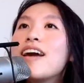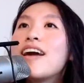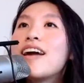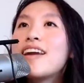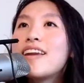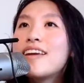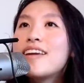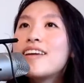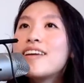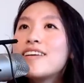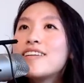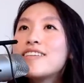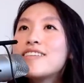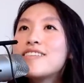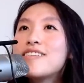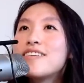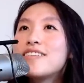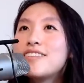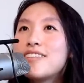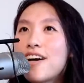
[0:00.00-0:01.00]
And it
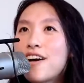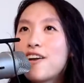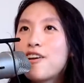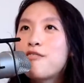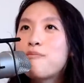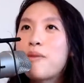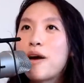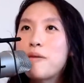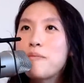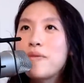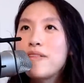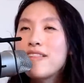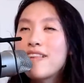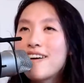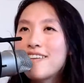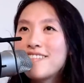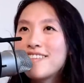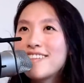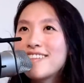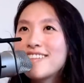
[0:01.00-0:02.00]
is done, my
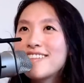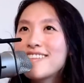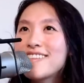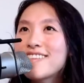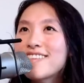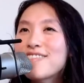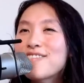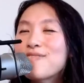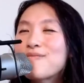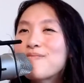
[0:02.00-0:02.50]
beloveds.